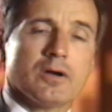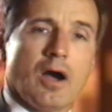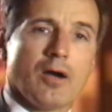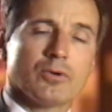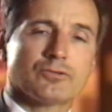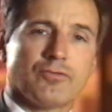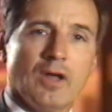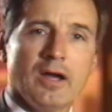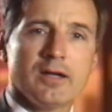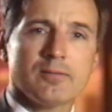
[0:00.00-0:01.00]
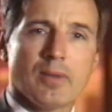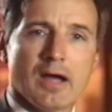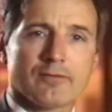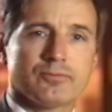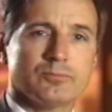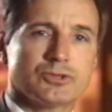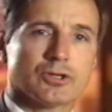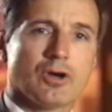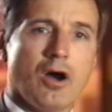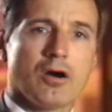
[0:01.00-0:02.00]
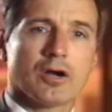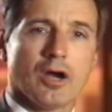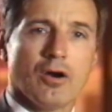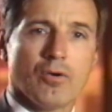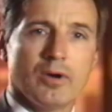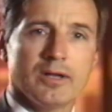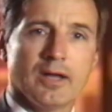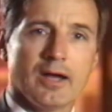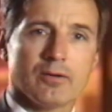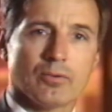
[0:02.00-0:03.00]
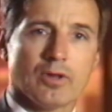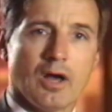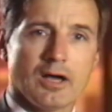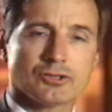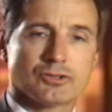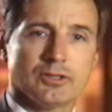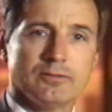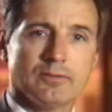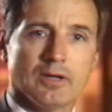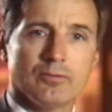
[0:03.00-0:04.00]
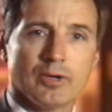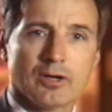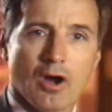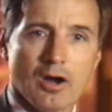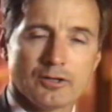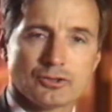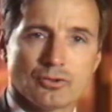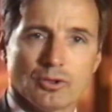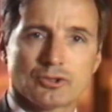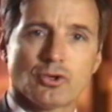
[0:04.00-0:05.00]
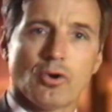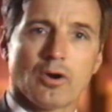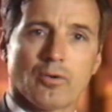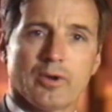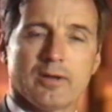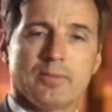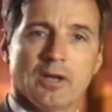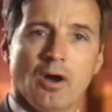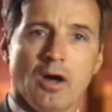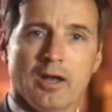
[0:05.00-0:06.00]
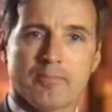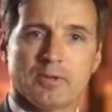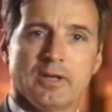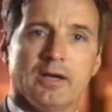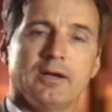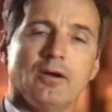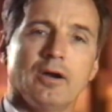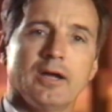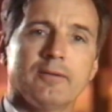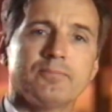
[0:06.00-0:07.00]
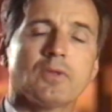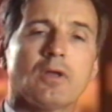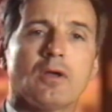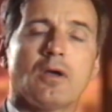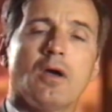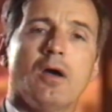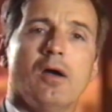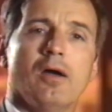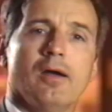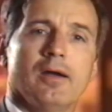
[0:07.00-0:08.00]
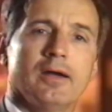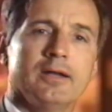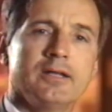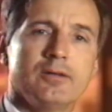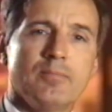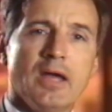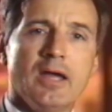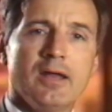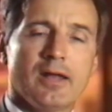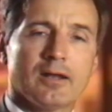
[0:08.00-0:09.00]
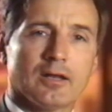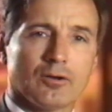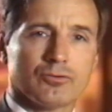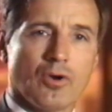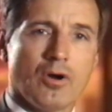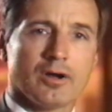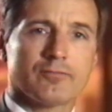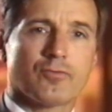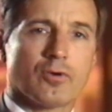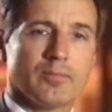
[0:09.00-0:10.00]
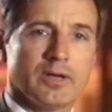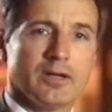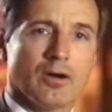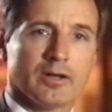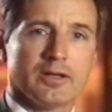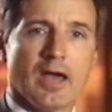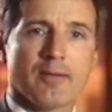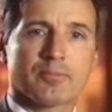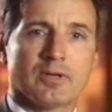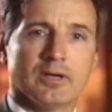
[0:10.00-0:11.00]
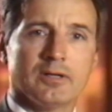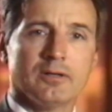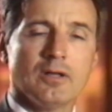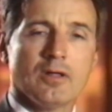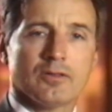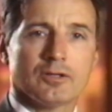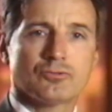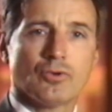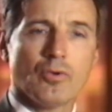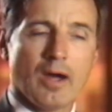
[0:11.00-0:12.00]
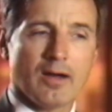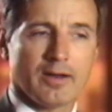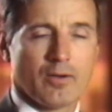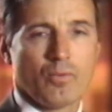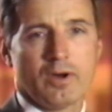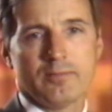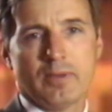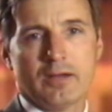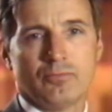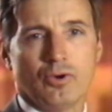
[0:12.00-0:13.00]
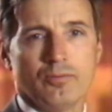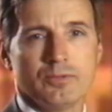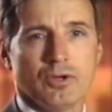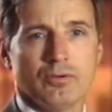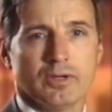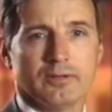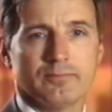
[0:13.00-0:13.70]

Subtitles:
I was flying back from Chicago one night with Austin in regards to a tour we had been on up in that area, and he made a little drawing for me on a napkin that drew out a one-bedroom unit.